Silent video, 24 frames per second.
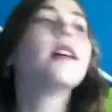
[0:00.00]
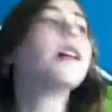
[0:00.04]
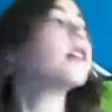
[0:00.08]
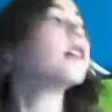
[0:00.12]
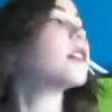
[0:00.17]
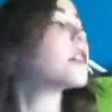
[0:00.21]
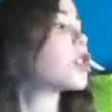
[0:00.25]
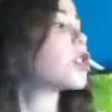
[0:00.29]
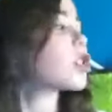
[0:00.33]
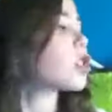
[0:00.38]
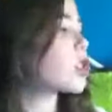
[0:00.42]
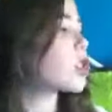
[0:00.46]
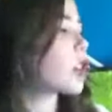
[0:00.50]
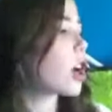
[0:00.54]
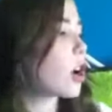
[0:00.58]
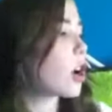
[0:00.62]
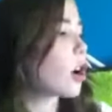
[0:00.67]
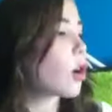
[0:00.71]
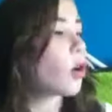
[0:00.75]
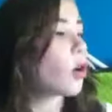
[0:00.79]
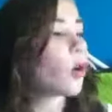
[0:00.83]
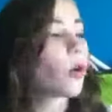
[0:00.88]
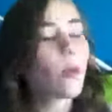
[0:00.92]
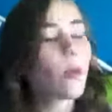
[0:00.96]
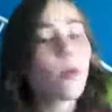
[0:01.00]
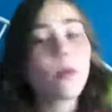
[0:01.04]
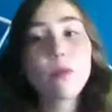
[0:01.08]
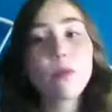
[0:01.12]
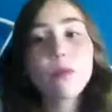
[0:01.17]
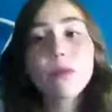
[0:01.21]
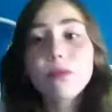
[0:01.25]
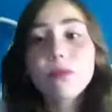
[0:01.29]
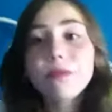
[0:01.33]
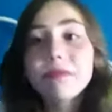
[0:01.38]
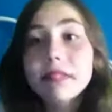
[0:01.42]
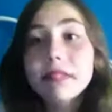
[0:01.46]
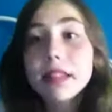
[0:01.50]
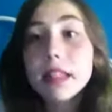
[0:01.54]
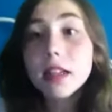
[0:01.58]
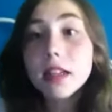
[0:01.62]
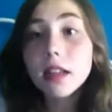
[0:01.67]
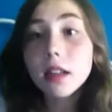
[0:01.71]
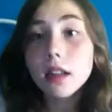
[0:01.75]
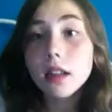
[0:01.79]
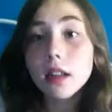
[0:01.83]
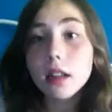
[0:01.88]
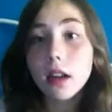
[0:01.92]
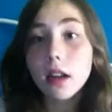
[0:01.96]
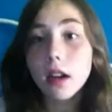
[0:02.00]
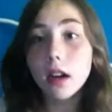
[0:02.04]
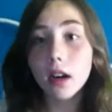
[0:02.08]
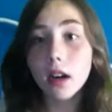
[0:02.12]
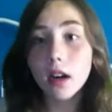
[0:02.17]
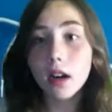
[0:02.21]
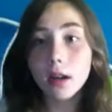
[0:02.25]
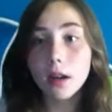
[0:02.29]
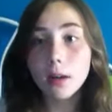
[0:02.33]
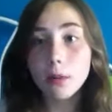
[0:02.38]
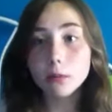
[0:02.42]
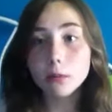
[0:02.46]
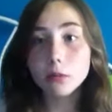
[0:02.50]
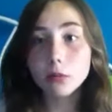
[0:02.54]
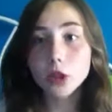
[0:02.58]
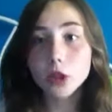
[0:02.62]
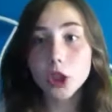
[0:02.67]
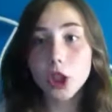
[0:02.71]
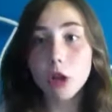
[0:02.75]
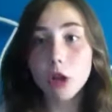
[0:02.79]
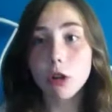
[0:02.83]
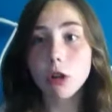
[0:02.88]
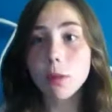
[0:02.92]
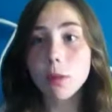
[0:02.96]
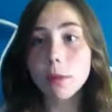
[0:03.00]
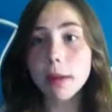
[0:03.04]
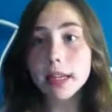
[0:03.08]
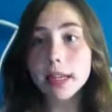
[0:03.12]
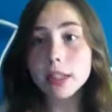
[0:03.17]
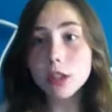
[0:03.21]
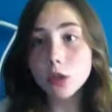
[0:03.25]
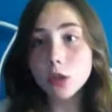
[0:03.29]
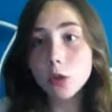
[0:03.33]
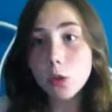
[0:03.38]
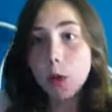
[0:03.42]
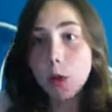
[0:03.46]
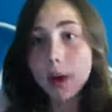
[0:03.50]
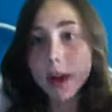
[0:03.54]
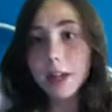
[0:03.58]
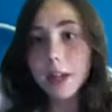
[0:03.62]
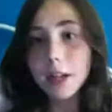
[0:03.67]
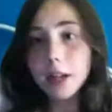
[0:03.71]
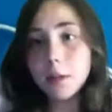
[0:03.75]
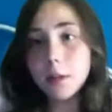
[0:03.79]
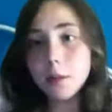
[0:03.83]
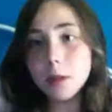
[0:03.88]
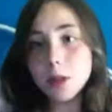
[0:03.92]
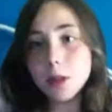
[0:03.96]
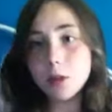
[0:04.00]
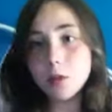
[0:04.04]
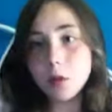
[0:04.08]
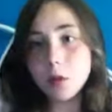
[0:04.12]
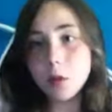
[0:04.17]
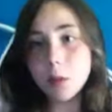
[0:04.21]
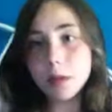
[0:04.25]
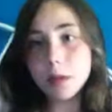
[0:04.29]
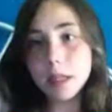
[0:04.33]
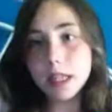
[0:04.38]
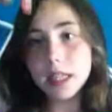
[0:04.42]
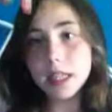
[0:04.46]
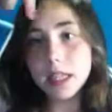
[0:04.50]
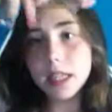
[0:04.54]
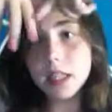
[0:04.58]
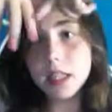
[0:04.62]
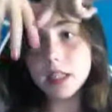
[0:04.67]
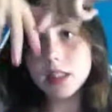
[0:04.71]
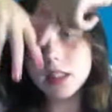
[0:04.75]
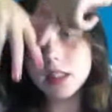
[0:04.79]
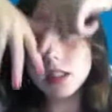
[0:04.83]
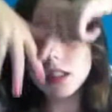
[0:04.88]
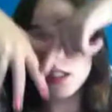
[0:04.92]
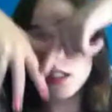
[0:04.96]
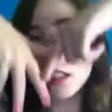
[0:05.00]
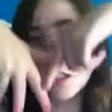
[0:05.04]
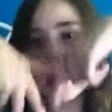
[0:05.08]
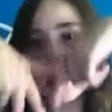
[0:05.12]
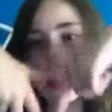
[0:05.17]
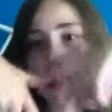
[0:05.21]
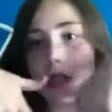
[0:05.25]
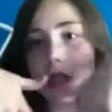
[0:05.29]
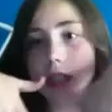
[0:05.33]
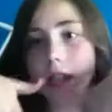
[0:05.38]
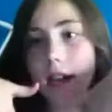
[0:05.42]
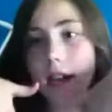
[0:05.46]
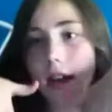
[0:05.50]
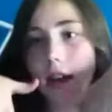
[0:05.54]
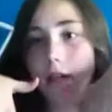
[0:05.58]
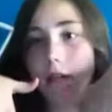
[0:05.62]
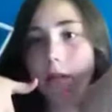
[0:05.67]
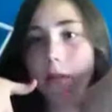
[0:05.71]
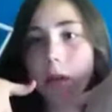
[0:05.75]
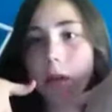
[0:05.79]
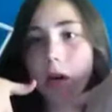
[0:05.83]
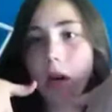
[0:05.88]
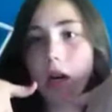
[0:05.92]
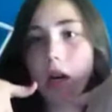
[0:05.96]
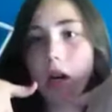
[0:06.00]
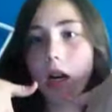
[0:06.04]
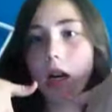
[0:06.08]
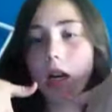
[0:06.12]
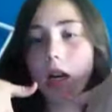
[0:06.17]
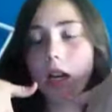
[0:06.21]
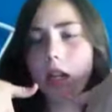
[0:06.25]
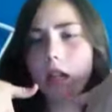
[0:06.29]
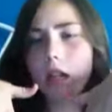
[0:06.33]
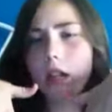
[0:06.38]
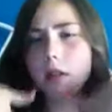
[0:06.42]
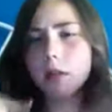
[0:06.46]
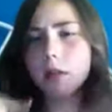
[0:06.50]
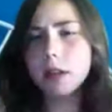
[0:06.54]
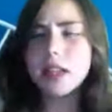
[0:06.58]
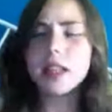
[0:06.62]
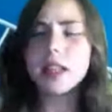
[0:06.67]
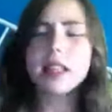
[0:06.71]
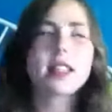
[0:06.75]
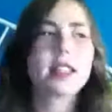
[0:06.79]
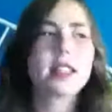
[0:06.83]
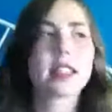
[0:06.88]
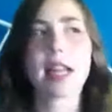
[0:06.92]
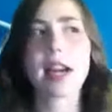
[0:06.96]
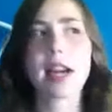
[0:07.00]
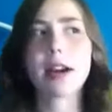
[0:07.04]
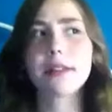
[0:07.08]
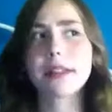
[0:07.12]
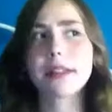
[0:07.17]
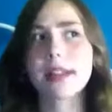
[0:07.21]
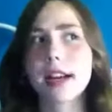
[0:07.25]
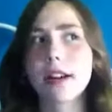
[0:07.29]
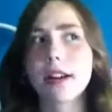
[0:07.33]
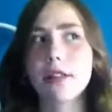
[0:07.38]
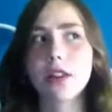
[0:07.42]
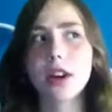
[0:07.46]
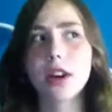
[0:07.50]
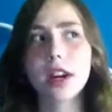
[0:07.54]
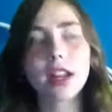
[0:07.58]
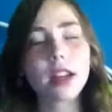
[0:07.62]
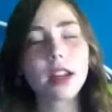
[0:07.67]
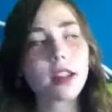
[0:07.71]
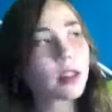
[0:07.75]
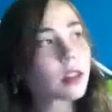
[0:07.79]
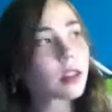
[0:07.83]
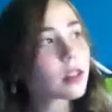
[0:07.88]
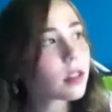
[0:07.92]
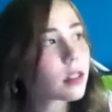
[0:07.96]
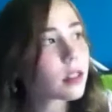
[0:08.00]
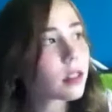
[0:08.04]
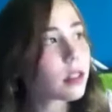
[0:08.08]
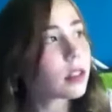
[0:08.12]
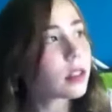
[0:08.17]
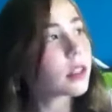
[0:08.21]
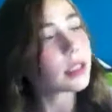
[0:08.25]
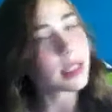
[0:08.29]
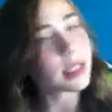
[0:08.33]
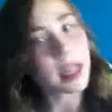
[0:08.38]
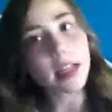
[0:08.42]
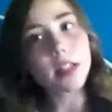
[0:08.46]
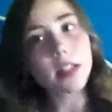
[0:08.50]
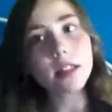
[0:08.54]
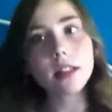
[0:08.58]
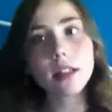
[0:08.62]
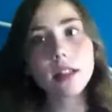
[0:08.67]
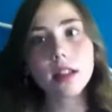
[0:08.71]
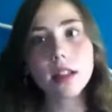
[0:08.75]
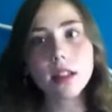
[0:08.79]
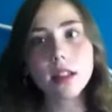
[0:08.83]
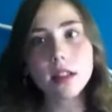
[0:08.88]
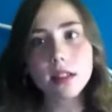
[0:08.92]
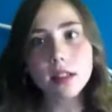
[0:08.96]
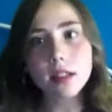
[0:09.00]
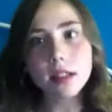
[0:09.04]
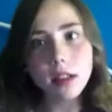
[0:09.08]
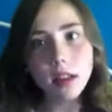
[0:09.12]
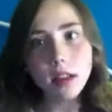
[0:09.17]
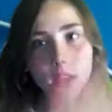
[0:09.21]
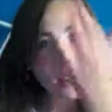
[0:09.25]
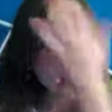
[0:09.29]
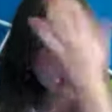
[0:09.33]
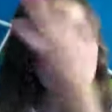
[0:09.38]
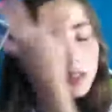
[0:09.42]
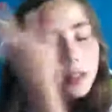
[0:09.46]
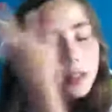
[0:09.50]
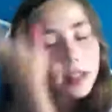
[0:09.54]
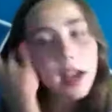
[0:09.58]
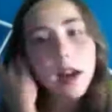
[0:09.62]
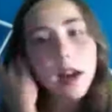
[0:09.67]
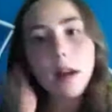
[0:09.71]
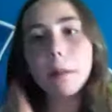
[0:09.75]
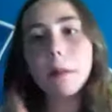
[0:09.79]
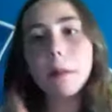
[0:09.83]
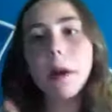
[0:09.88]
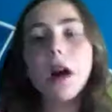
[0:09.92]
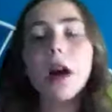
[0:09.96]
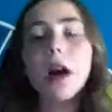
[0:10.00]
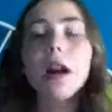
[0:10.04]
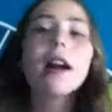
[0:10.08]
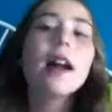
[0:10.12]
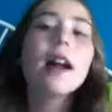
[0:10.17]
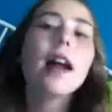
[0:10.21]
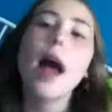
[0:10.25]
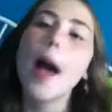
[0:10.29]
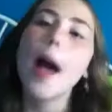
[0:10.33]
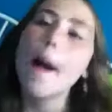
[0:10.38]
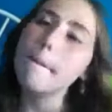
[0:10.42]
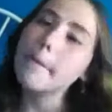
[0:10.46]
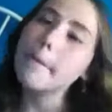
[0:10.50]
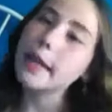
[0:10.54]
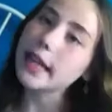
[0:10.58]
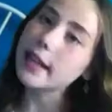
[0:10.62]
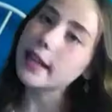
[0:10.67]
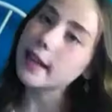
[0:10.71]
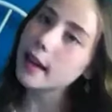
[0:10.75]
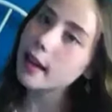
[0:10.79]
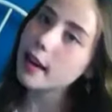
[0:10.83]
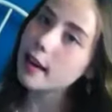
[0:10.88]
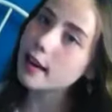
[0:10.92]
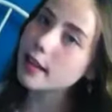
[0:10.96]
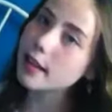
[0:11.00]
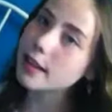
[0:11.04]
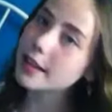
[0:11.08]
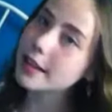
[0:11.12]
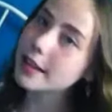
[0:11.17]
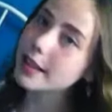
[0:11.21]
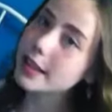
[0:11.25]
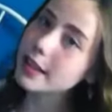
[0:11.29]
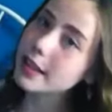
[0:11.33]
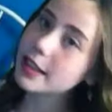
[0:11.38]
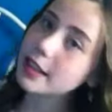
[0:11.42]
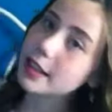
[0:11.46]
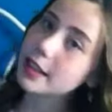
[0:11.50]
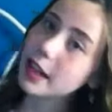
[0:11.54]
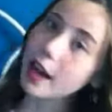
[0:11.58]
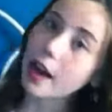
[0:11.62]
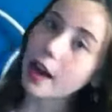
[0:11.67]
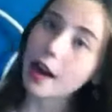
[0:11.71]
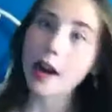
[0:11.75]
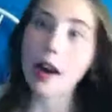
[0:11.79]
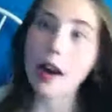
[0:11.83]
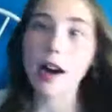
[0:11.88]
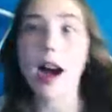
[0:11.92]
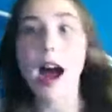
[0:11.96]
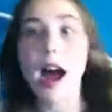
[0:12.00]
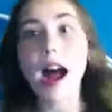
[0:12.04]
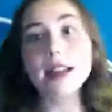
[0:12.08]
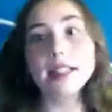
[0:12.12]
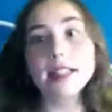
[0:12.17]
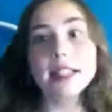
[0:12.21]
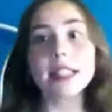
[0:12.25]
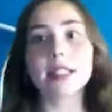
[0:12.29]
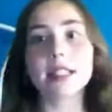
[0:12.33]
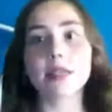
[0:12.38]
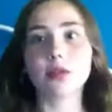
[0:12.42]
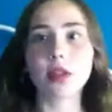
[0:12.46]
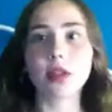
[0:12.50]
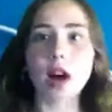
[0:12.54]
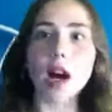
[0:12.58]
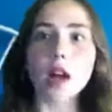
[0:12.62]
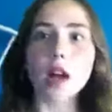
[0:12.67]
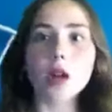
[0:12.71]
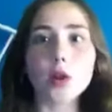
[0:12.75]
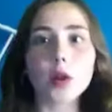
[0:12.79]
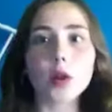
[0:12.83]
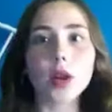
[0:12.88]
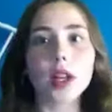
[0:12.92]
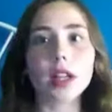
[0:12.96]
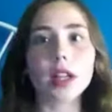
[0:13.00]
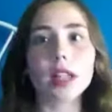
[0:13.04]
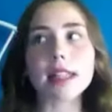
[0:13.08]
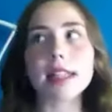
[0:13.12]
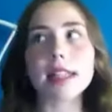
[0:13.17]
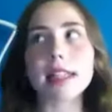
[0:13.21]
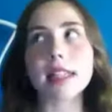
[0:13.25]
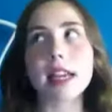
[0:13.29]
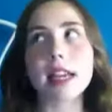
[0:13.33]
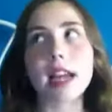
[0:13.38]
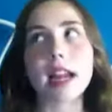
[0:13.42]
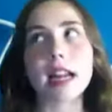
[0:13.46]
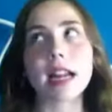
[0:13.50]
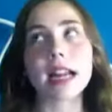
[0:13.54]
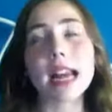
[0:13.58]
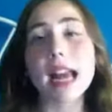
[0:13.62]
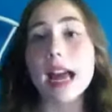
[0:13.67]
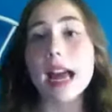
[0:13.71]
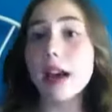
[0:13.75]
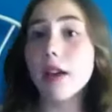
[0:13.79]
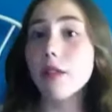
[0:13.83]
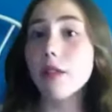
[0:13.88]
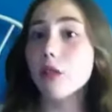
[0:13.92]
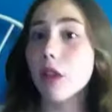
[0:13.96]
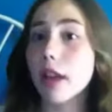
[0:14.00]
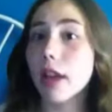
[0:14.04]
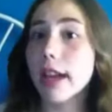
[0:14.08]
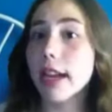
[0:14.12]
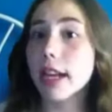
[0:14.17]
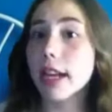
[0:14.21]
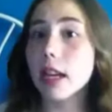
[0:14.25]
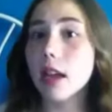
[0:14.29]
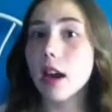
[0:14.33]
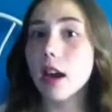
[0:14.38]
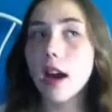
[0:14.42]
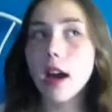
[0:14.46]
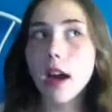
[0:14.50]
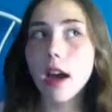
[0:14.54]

So, um, go to my Twitter, which will be in the down bar. Wait, it's down now, right? Yes, it is. The down bar. Because uh, I need followers, and I have like